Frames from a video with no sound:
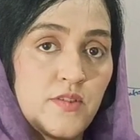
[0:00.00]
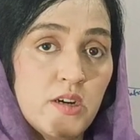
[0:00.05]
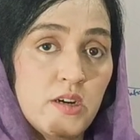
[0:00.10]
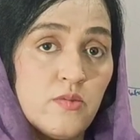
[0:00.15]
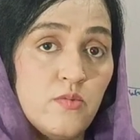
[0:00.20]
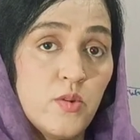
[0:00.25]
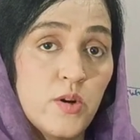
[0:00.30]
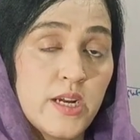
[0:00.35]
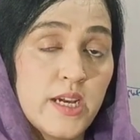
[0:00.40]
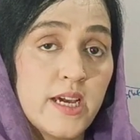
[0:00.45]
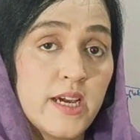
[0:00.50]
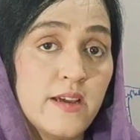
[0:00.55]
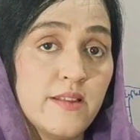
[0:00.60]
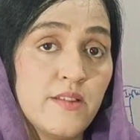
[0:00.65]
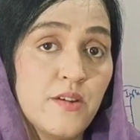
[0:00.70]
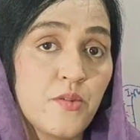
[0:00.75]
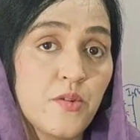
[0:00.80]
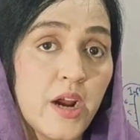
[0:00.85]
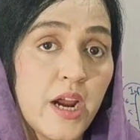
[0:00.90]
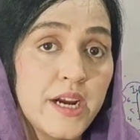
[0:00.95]
working in
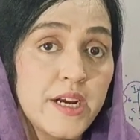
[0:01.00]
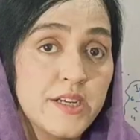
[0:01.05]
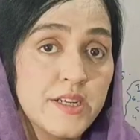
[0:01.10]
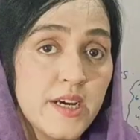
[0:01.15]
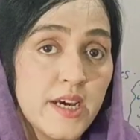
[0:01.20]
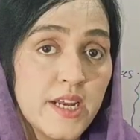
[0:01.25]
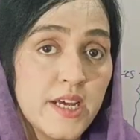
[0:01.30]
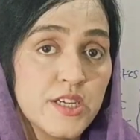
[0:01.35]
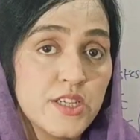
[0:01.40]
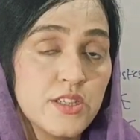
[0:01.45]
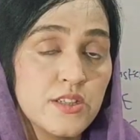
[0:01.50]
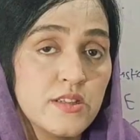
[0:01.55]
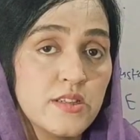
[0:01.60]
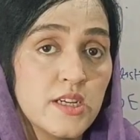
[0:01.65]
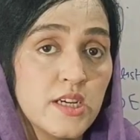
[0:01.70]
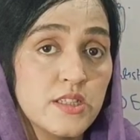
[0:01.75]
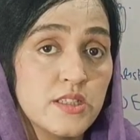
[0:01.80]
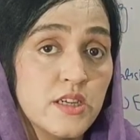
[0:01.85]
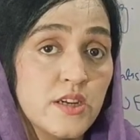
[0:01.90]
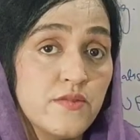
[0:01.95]
the right direction,
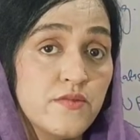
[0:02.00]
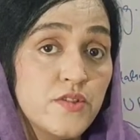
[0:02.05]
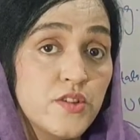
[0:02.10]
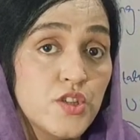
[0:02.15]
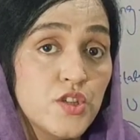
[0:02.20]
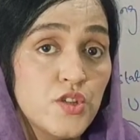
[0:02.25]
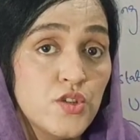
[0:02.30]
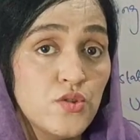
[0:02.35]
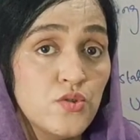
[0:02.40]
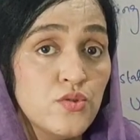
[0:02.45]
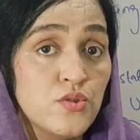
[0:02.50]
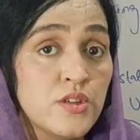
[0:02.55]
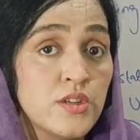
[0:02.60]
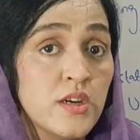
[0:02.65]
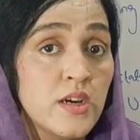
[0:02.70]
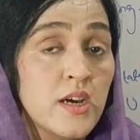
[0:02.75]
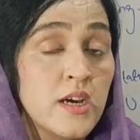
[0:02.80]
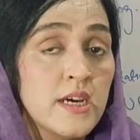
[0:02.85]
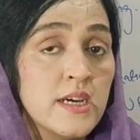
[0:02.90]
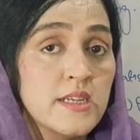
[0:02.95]
such that we
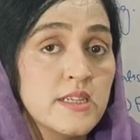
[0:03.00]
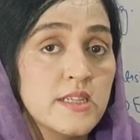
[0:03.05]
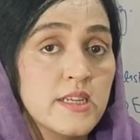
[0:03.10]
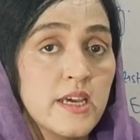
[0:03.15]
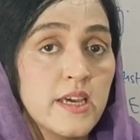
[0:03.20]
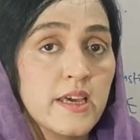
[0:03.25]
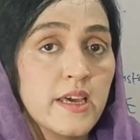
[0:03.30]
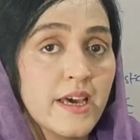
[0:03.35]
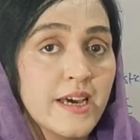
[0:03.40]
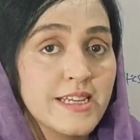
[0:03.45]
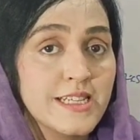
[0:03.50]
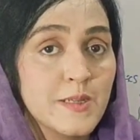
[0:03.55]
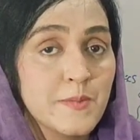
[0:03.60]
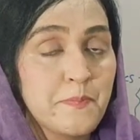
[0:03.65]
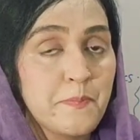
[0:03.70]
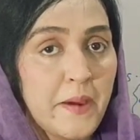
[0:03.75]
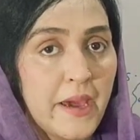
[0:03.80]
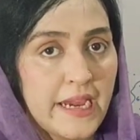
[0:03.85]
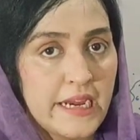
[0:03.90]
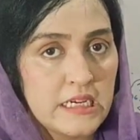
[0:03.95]
should take
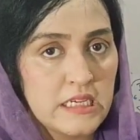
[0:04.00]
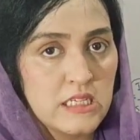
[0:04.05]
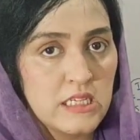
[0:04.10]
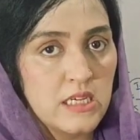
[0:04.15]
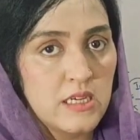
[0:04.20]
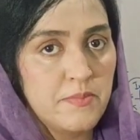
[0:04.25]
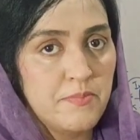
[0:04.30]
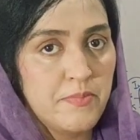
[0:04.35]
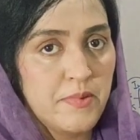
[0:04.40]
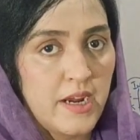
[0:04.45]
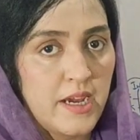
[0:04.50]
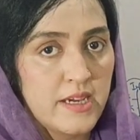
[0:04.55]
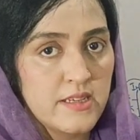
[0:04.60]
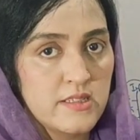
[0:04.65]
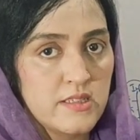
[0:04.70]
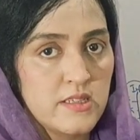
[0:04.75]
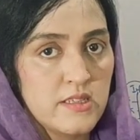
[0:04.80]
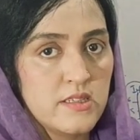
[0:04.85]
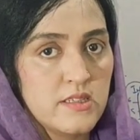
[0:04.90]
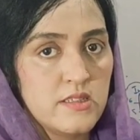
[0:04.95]
expected
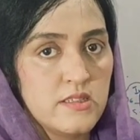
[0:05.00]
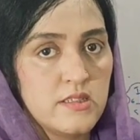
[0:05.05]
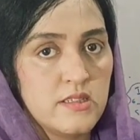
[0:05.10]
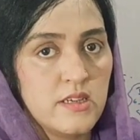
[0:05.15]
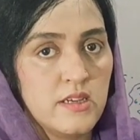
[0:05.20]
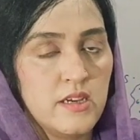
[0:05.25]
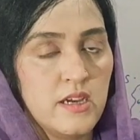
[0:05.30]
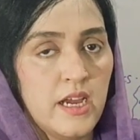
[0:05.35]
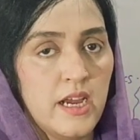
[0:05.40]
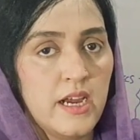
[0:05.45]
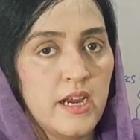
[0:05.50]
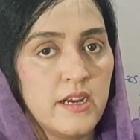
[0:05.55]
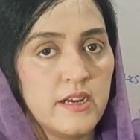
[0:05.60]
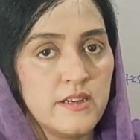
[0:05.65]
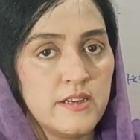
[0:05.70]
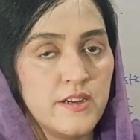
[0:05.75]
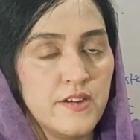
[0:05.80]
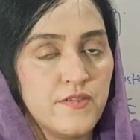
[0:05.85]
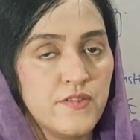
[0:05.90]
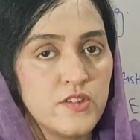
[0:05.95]
prices
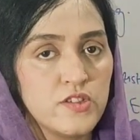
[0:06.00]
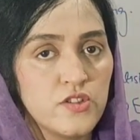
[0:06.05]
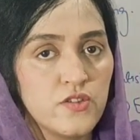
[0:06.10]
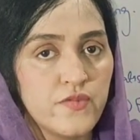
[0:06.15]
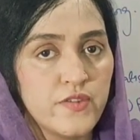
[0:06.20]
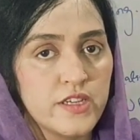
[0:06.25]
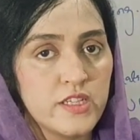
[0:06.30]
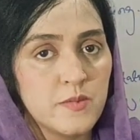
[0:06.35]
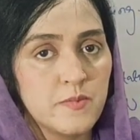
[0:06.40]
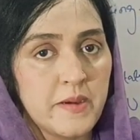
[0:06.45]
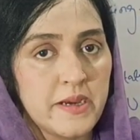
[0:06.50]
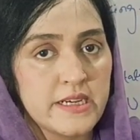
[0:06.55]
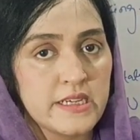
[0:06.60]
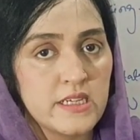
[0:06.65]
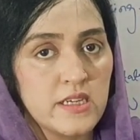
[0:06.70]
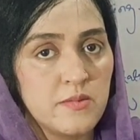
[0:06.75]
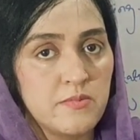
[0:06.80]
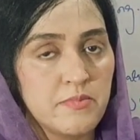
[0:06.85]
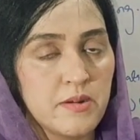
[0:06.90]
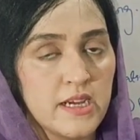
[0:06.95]
and difference of
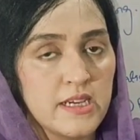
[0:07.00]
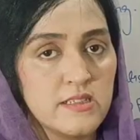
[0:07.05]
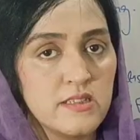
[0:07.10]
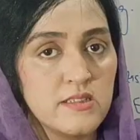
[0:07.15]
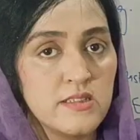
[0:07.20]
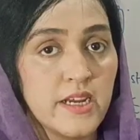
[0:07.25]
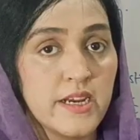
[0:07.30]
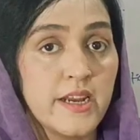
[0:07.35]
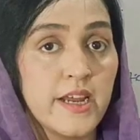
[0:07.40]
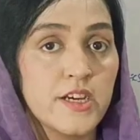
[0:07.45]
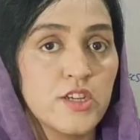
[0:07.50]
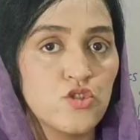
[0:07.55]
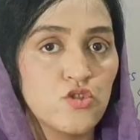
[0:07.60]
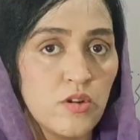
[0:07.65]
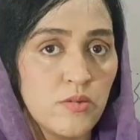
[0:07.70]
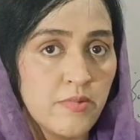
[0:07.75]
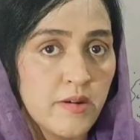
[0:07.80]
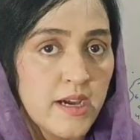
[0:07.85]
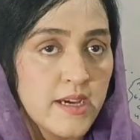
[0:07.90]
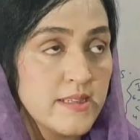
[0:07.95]
expected prices and actual
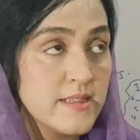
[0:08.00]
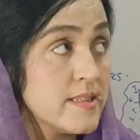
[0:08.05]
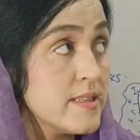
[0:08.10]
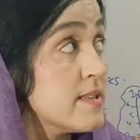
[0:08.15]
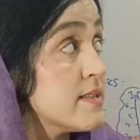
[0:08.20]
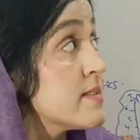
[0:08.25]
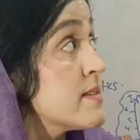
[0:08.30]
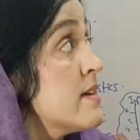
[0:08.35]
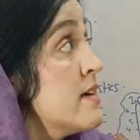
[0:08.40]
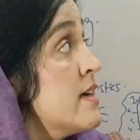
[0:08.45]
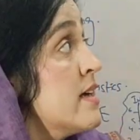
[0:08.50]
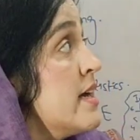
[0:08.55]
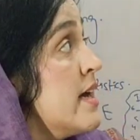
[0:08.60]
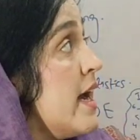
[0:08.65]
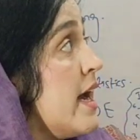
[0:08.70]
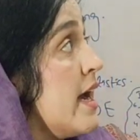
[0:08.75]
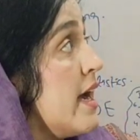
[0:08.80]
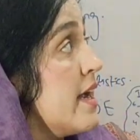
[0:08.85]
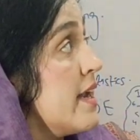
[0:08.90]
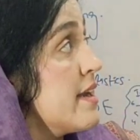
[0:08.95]
prices,
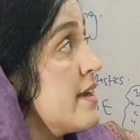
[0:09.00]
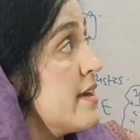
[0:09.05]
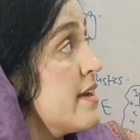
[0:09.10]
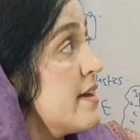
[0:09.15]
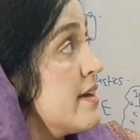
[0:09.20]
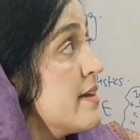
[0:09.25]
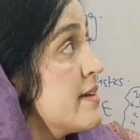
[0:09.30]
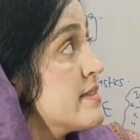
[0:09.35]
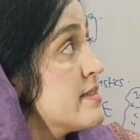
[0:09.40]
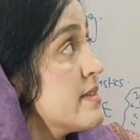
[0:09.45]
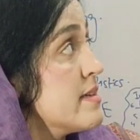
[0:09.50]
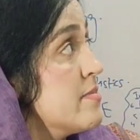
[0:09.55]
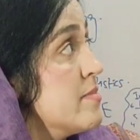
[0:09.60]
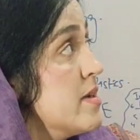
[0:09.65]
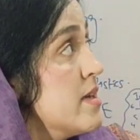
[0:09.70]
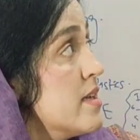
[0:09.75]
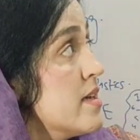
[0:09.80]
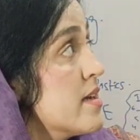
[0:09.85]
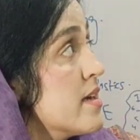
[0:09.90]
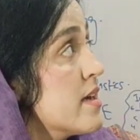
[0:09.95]
and
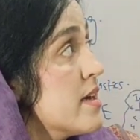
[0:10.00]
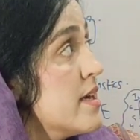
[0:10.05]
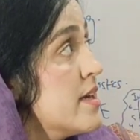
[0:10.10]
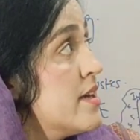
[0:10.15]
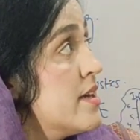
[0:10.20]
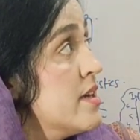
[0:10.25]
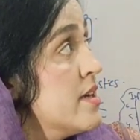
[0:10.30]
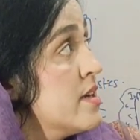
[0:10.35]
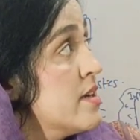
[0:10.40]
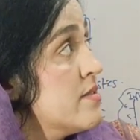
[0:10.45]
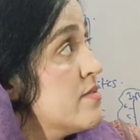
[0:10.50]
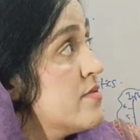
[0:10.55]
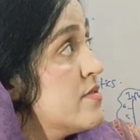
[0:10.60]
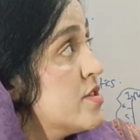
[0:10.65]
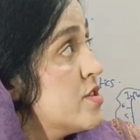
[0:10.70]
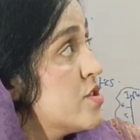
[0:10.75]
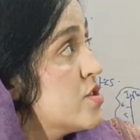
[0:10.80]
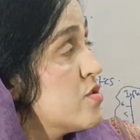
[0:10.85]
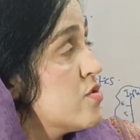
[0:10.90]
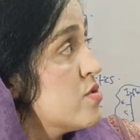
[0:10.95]
similarly
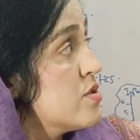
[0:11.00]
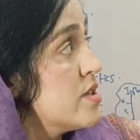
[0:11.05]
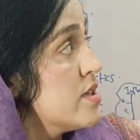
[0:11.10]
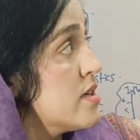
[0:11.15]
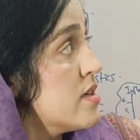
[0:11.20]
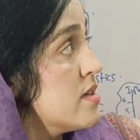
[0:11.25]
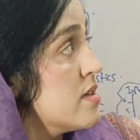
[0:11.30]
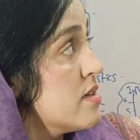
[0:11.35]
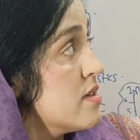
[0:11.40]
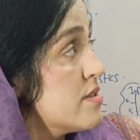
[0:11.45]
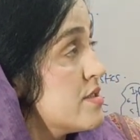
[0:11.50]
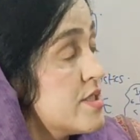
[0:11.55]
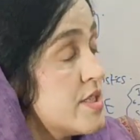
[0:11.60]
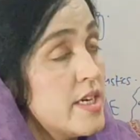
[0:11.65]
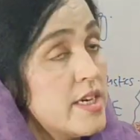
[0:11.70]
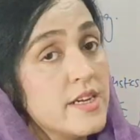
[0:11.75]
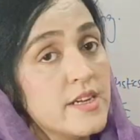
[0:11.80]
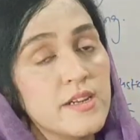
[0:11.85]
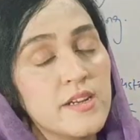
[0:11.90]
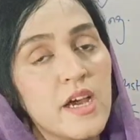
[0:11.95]
we should
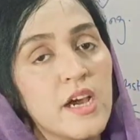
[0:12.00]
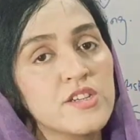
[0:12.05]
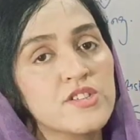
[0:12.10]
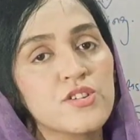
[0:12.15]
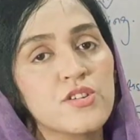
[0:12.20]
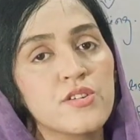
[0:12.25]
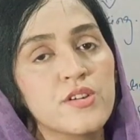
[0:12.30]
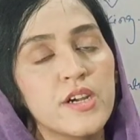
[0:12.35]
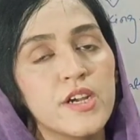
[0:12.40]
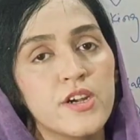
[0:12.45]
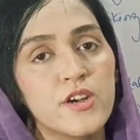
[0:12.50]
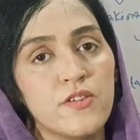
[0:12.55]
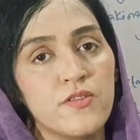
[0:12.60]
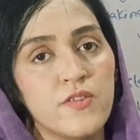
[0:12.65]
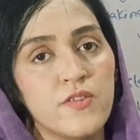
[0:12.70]
take natural rate of